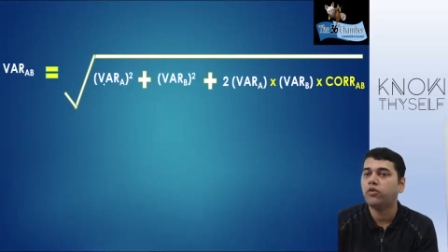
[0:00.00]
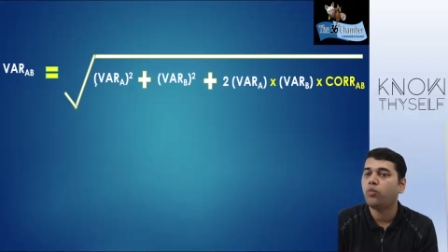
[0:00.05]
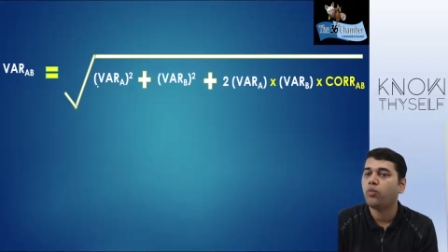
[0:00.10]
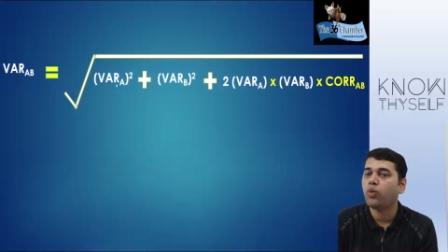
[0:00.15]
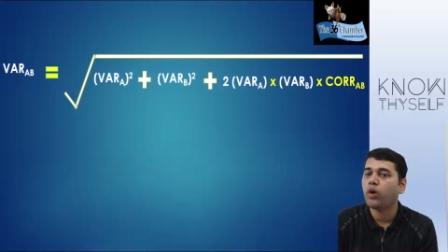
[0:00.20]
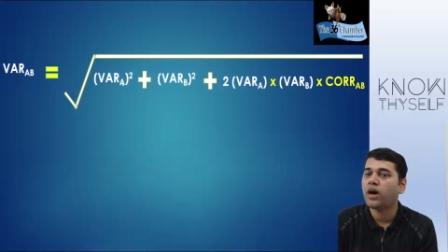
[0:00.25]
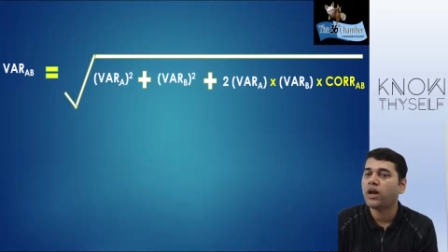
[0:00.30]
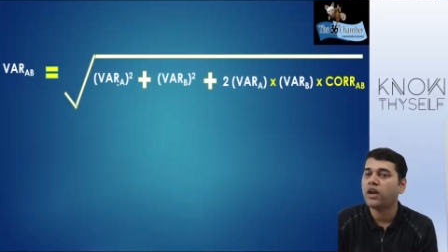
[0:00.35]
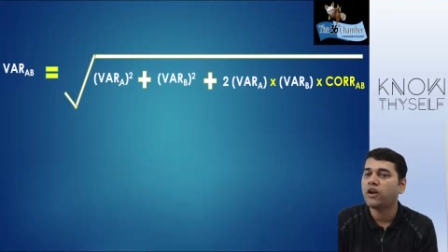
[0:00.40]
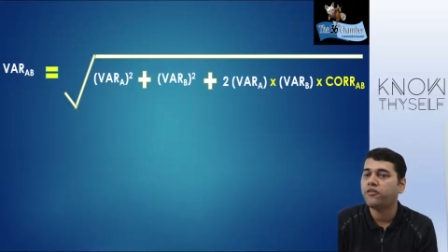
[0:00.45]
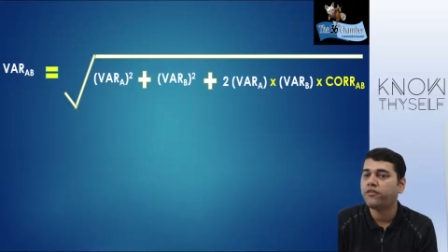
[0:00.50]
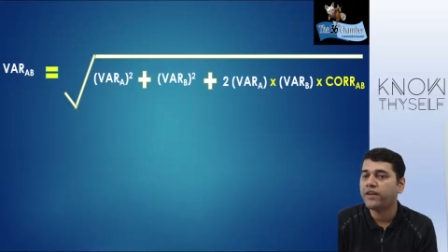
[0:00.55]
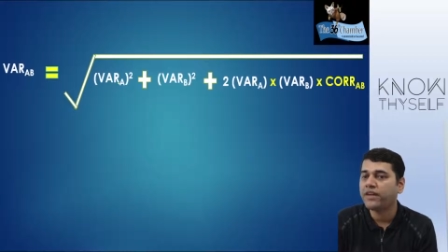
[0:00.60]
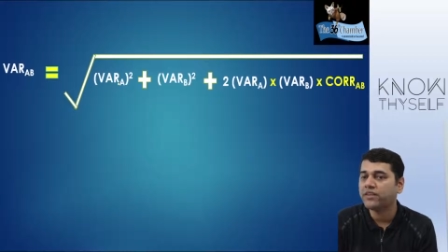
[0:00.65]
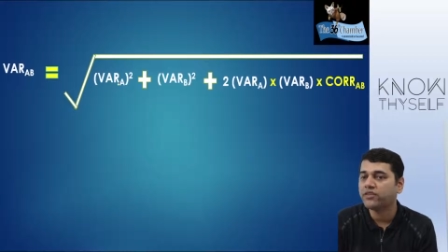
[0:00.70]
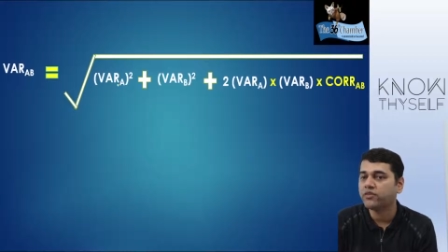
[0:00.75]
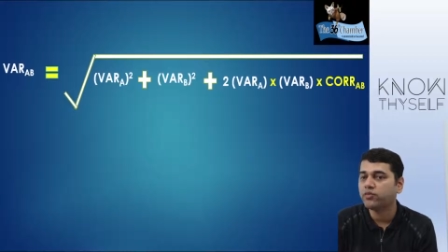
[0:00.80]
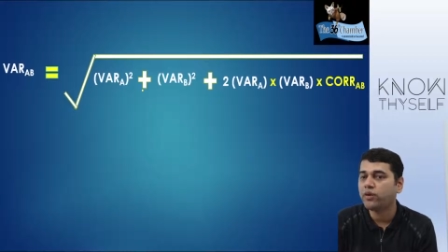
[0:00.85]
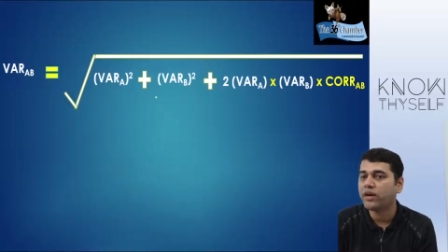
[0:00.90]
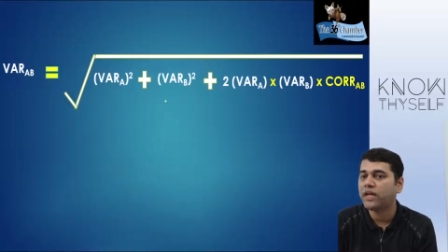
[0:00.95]
var of A
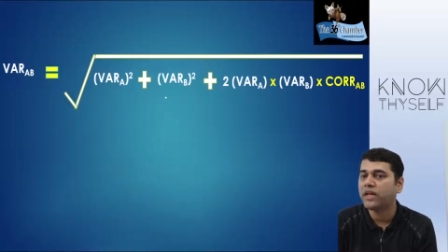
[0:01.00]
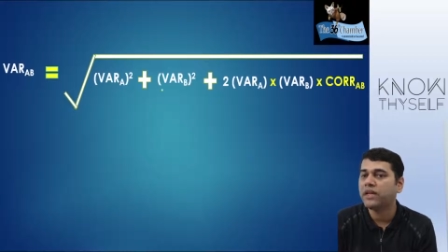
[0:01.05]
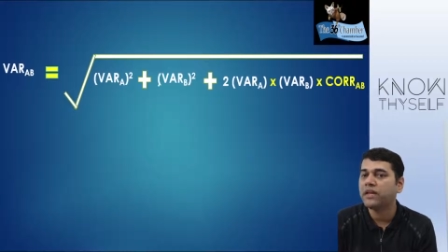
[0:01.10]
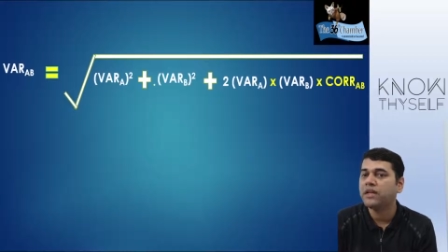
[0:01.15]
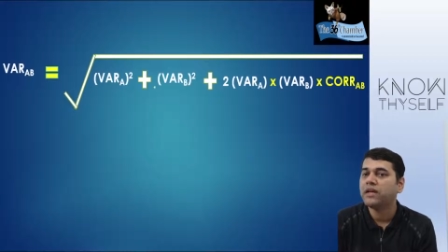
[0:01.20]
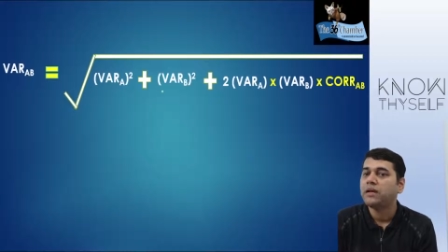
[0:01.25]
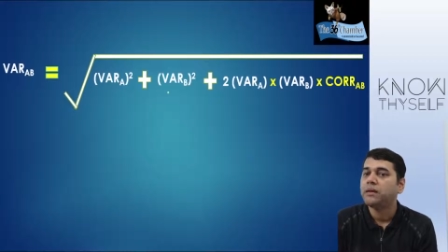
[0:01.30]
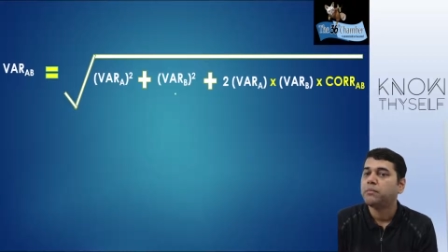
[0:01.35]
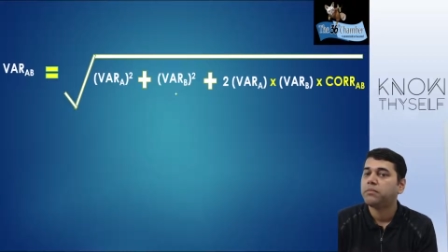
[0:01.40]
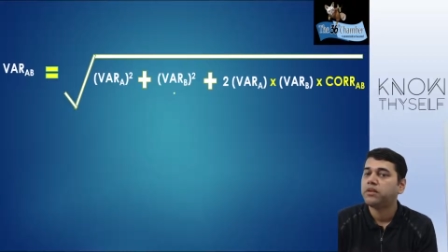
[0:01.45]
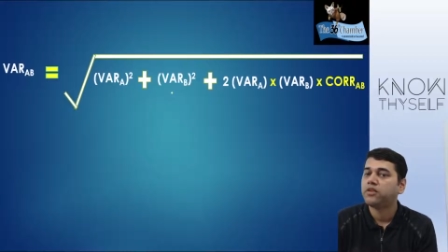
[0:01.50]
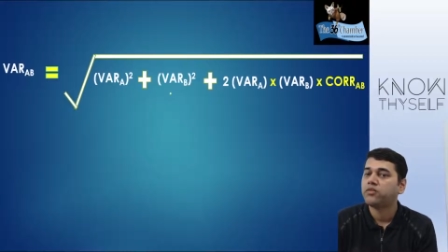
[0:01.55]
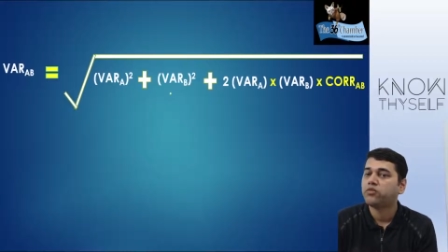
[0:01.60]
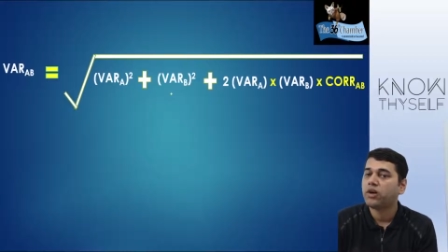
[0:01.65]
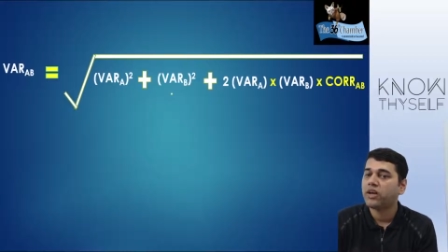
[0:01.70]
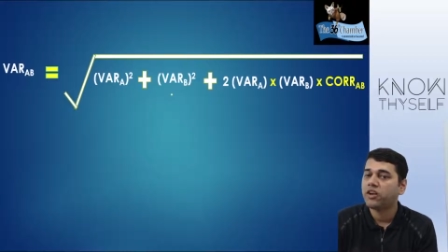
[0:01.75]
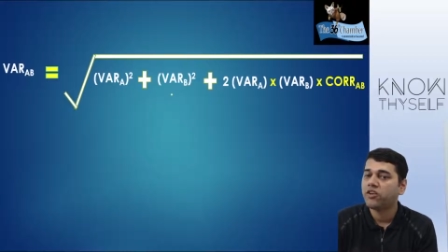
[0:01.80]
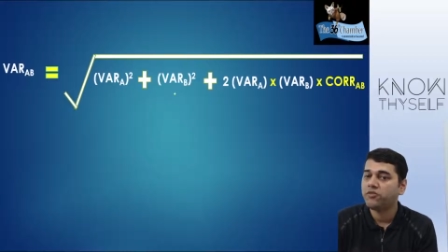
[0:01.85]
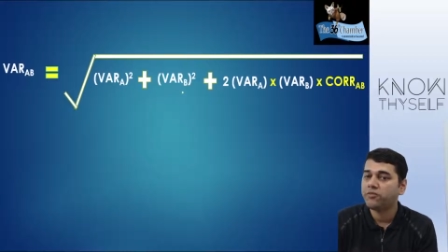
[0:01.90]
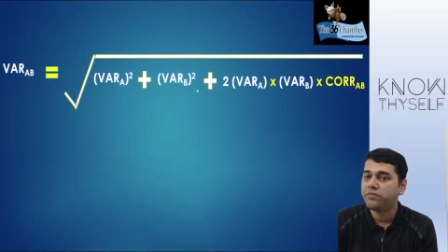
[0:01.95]
square plus
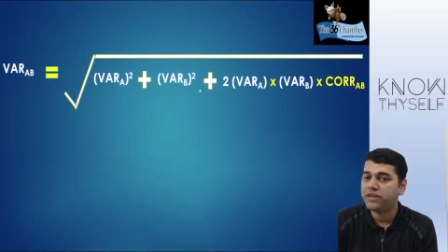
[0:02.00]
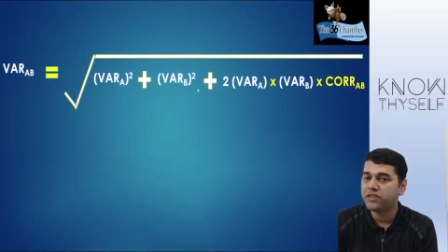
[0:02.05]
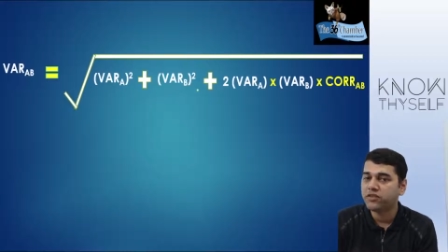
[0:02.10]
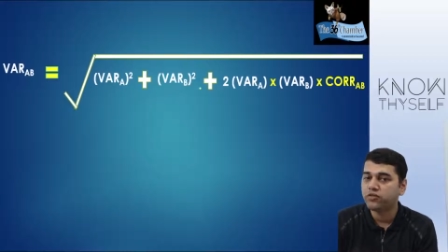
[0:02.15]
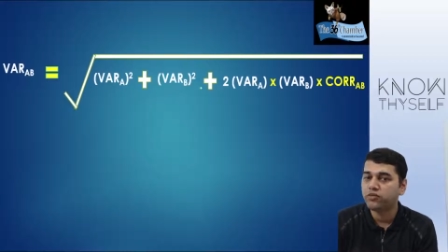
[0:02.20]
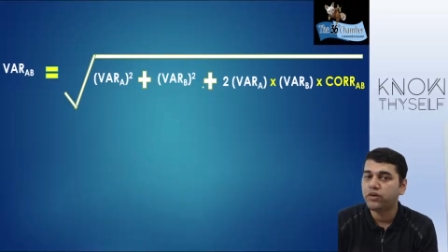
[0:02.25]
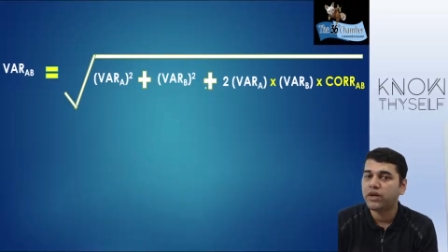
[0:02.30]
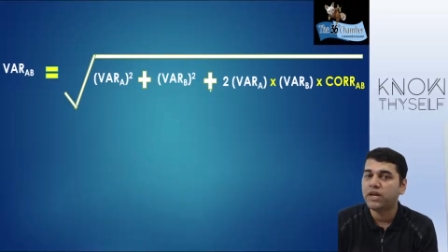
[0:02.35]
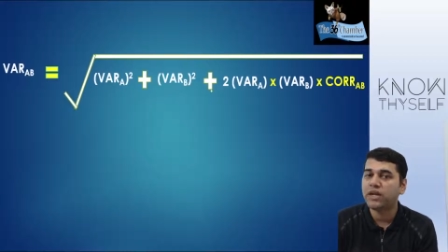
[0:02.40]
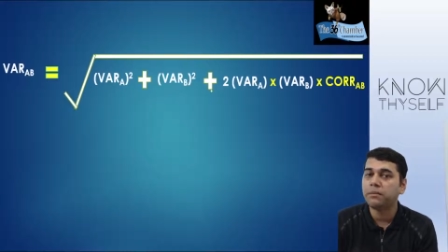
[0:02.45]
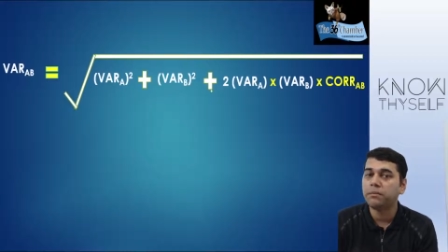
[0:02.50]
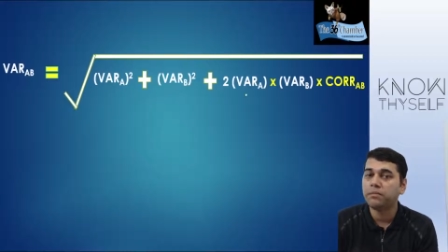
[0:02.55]
var of B square